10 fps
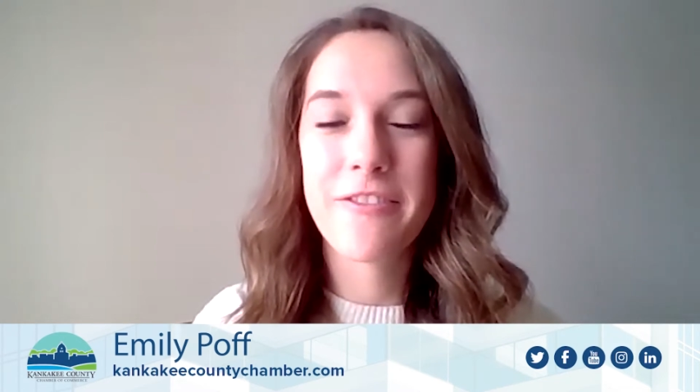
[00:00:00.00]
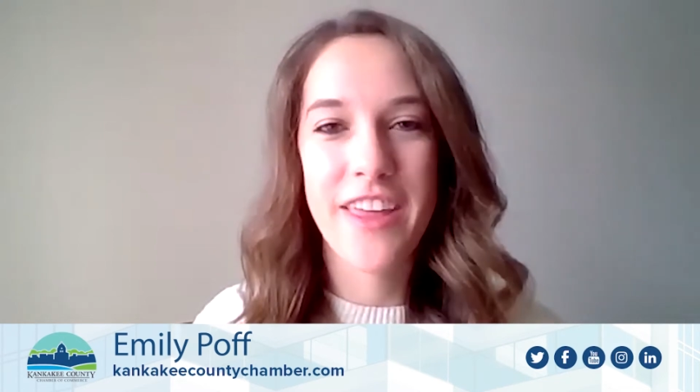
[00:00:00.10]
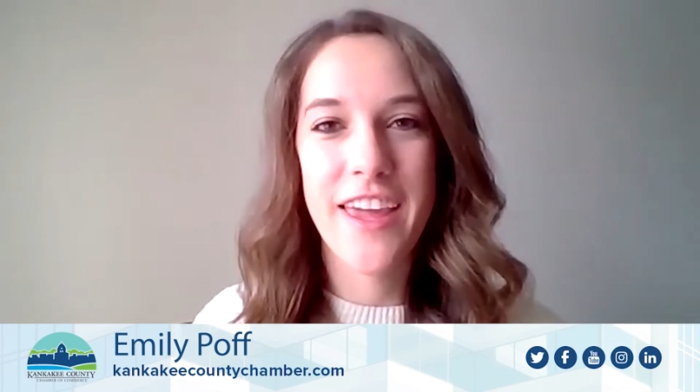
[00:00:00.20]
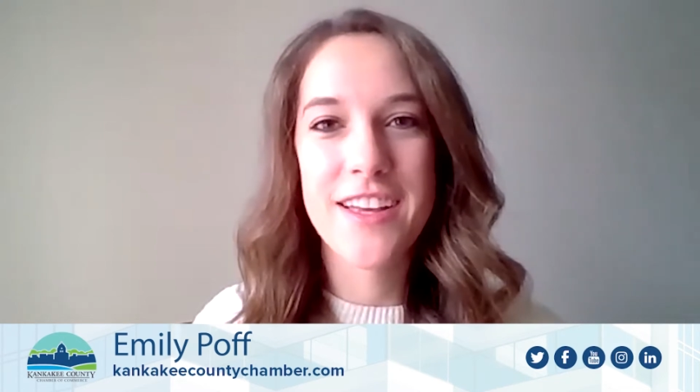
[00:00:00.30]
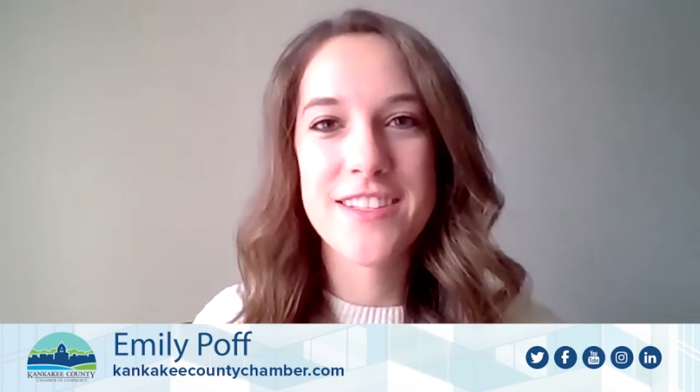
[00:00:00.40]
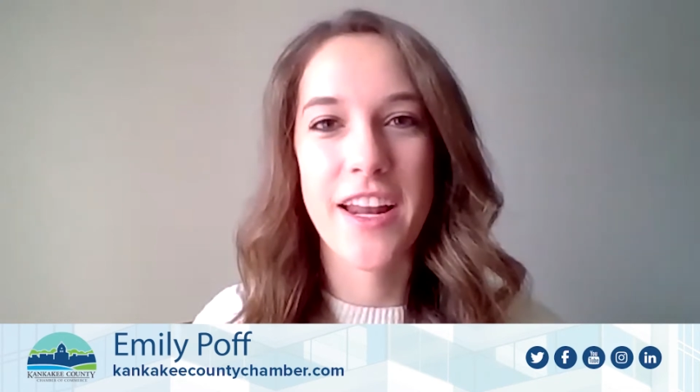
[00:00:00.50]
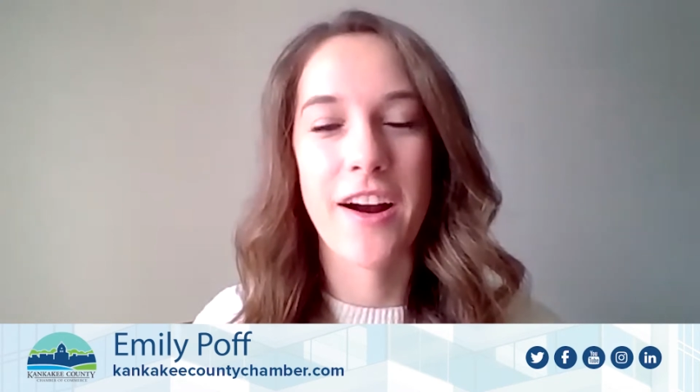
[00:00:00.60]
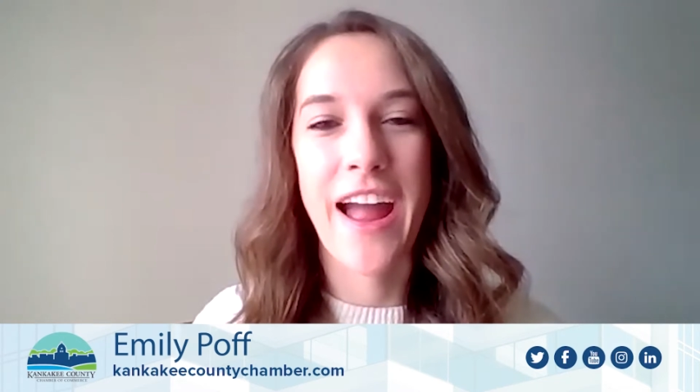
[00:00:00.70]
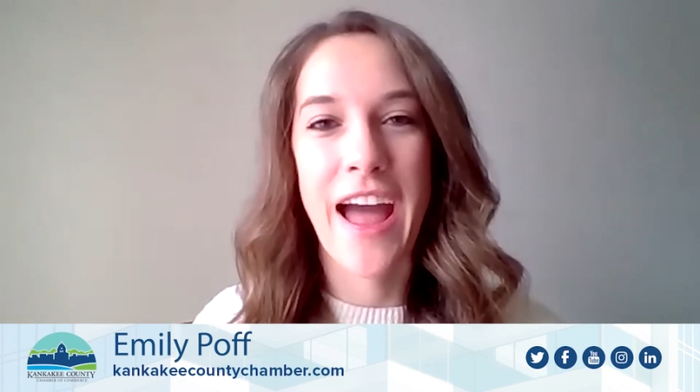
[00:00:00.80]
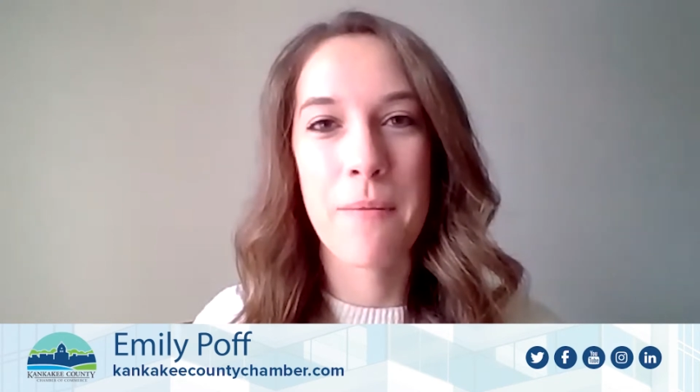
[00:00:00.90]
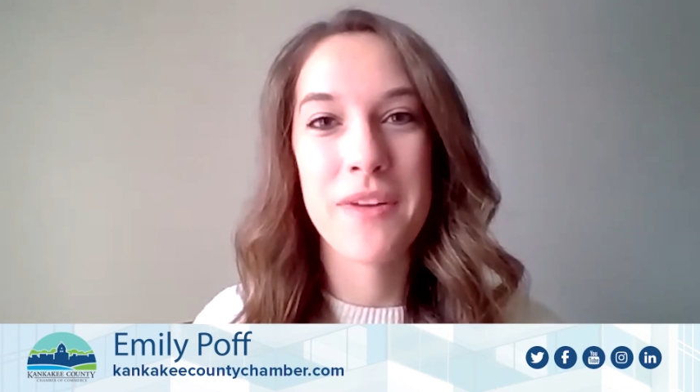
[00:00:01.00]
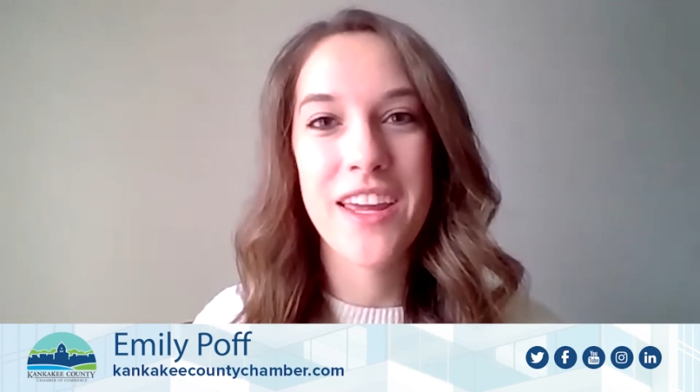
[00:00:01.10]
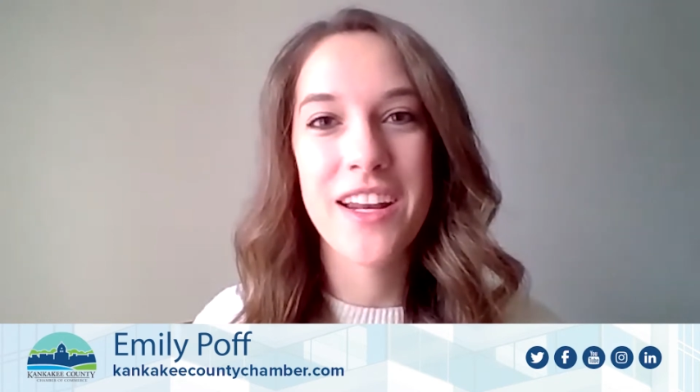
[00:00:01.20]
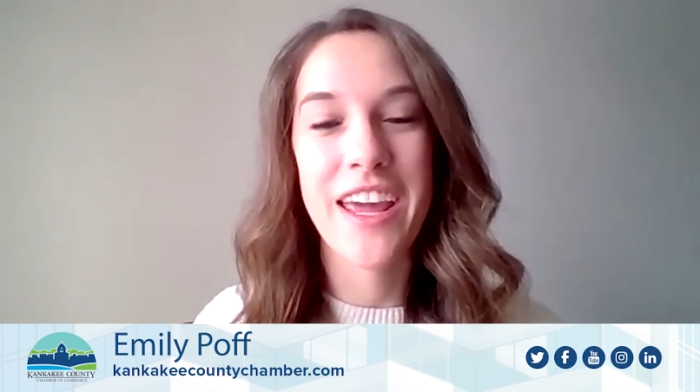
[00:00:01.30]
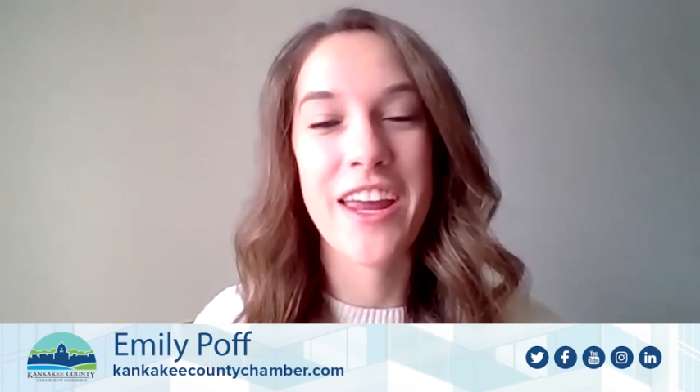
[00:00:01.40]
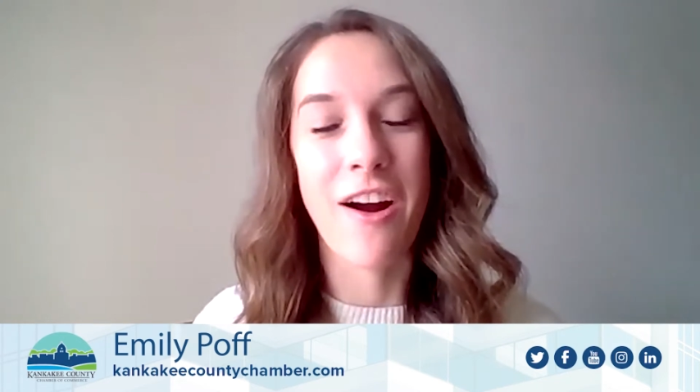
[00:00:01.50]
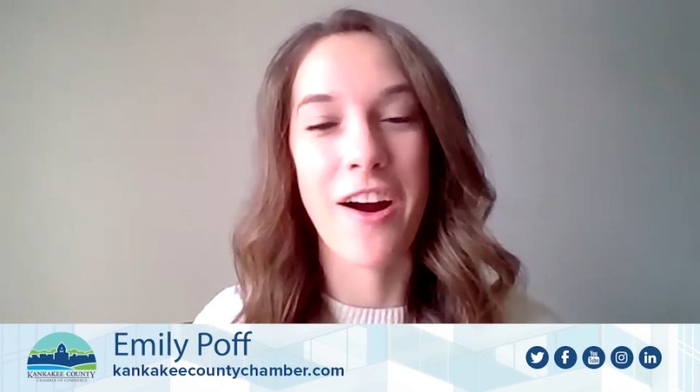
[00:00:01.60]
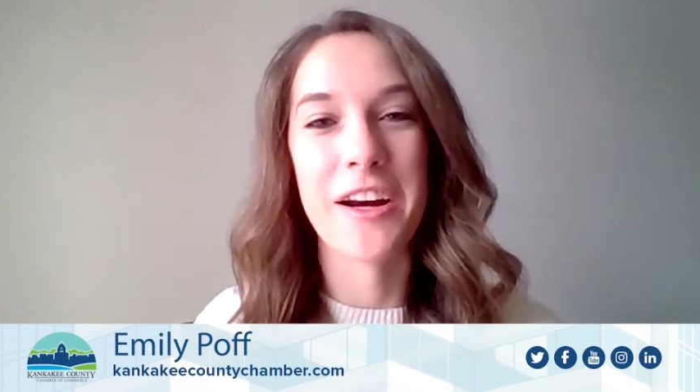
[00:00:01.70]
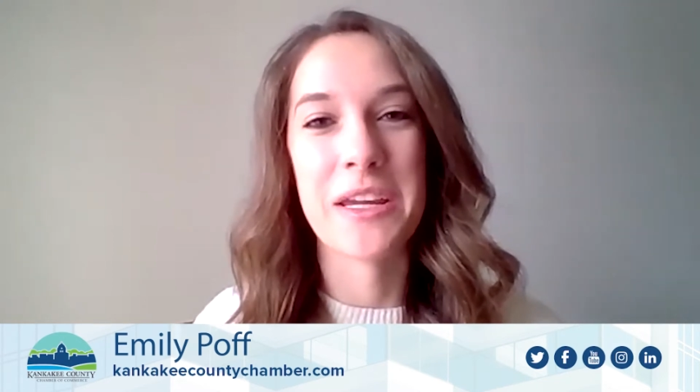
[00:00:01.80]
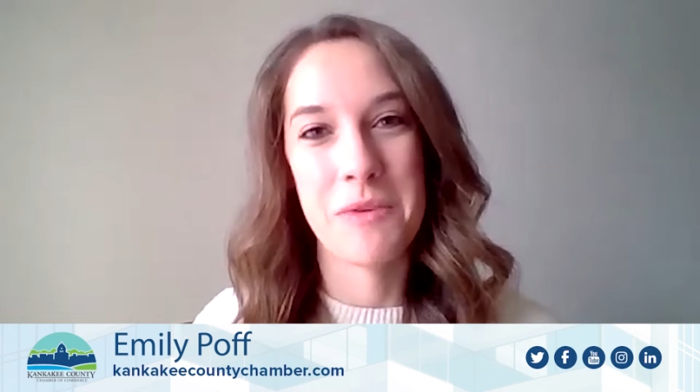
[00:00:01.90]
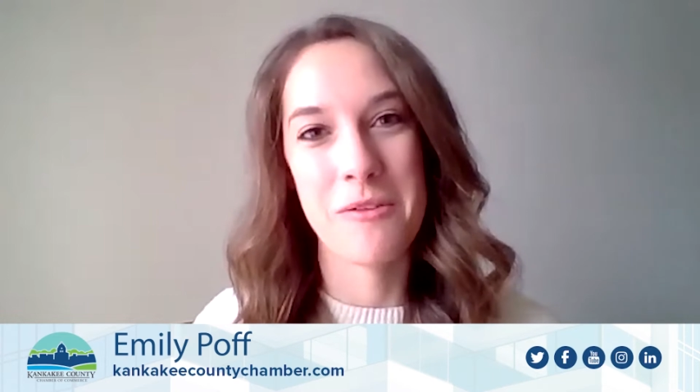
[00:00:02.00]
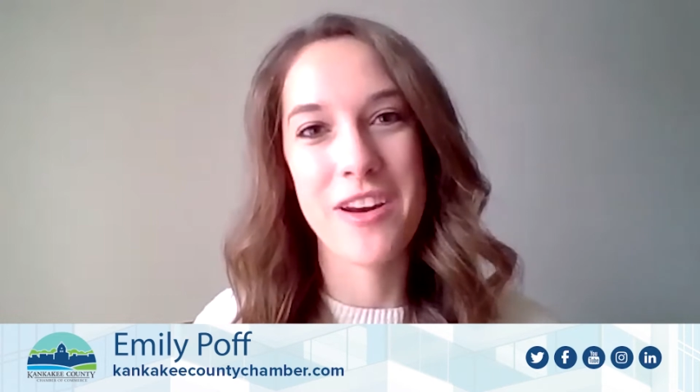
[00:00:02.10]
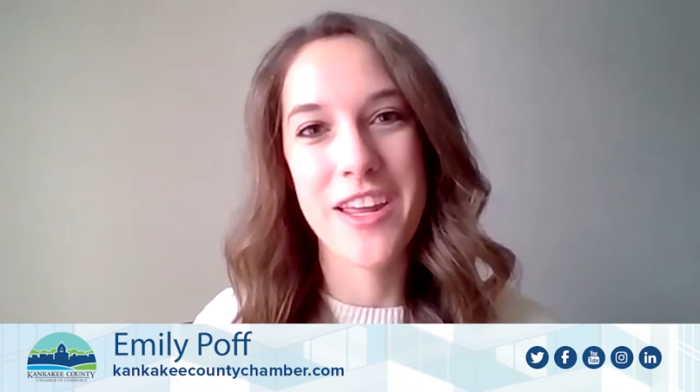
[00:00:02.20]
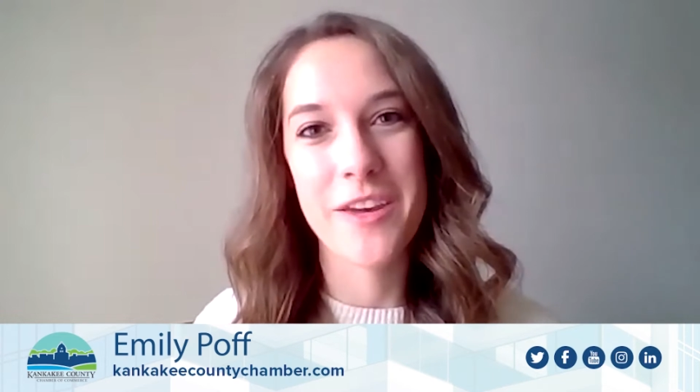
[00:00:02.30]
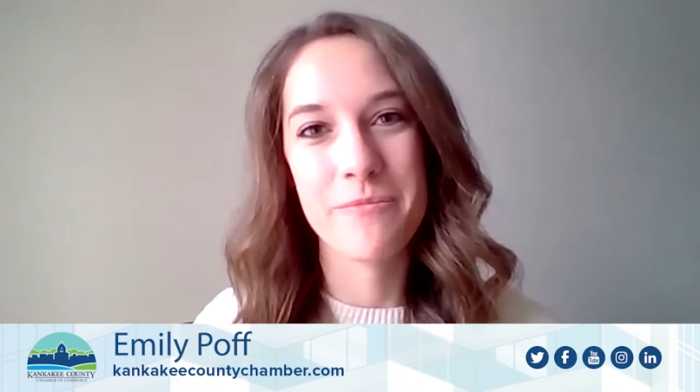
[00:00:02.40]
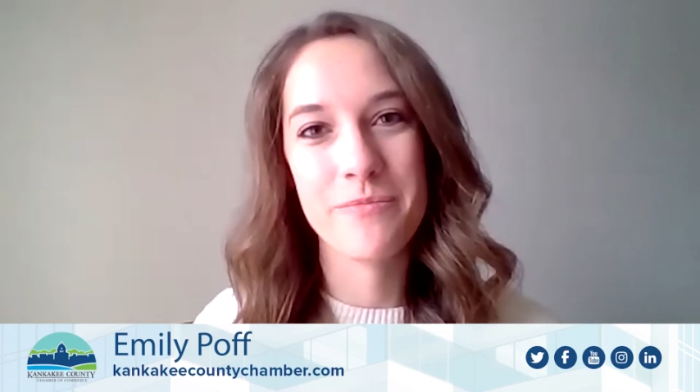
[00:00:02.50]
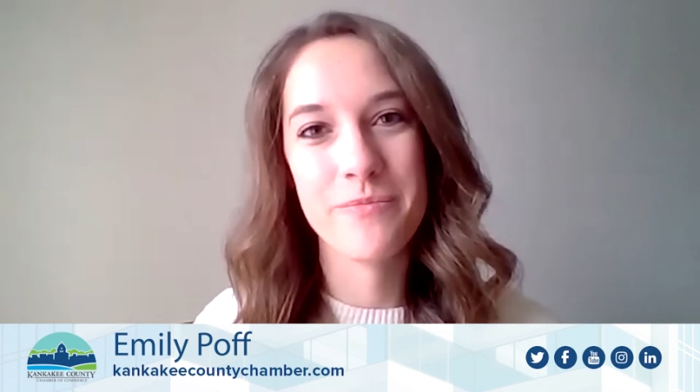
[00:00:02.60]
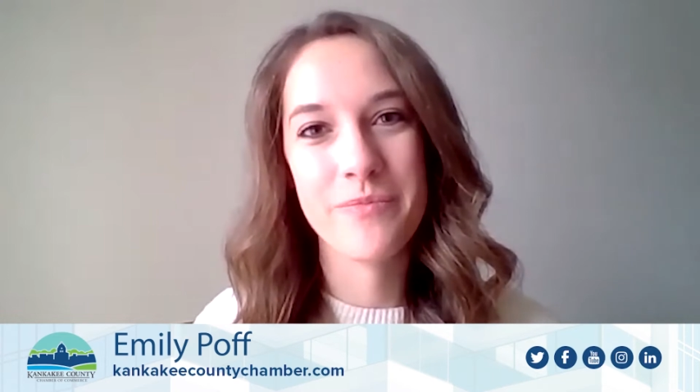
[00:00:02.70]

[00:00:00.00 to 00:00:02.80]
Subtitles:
things that are happening in our community.